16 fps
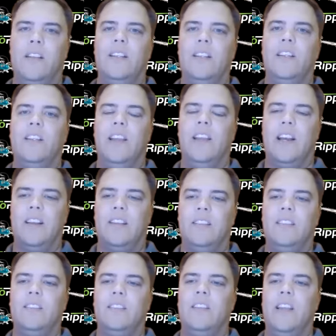Yeah.
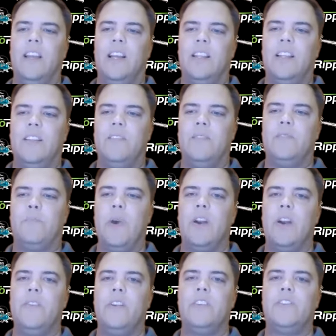Yeah. It's
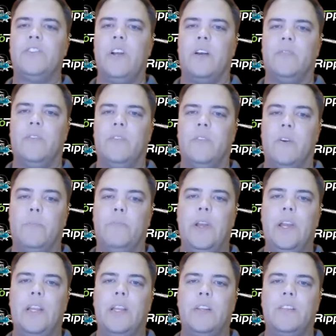better than a shovel or a
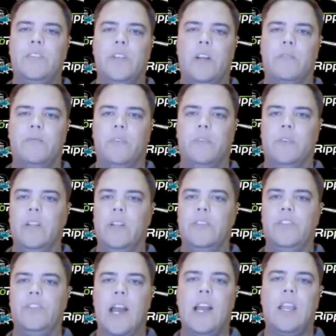pick and a shovel or a
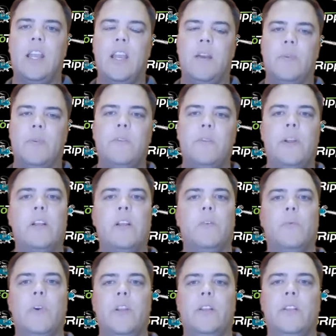jackhammer, depending
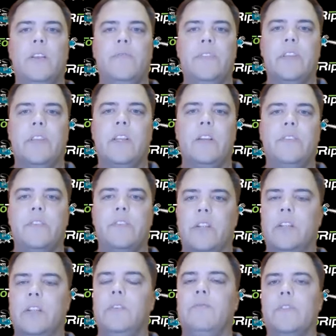on where you live in the
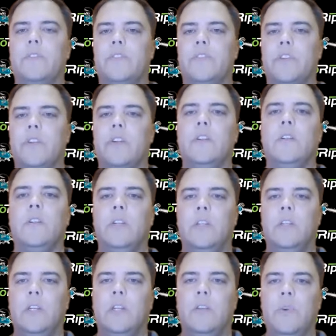country, for sure.
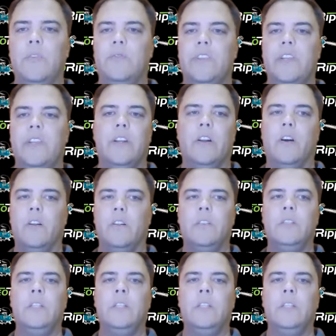We've seen it all.